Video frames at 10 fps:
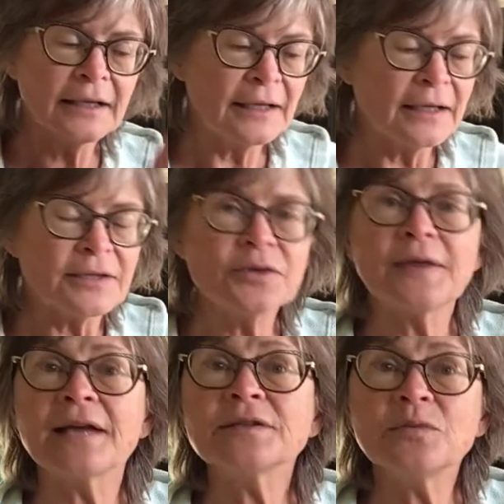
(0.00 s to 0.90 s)
So
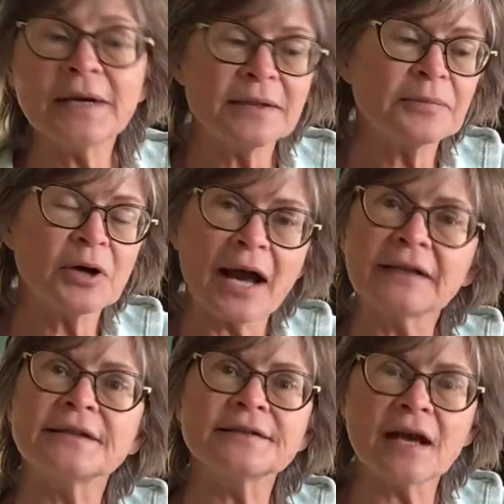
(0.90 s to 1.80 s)
that's a way to
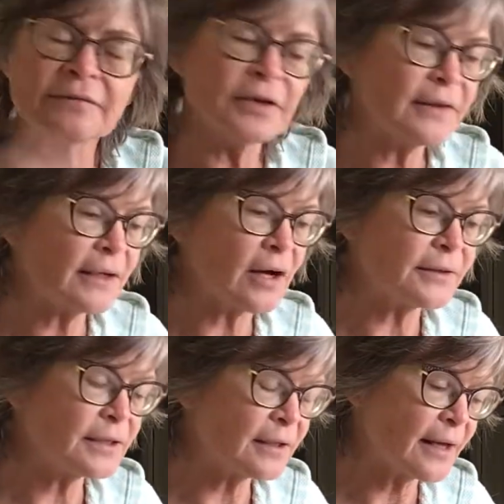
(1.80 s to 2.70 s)
practice everything all
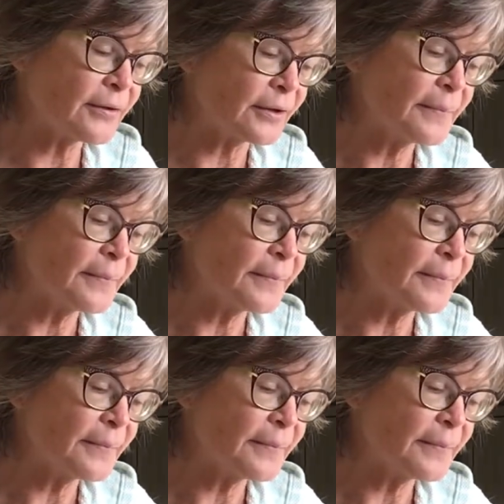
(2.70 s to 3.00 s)
together.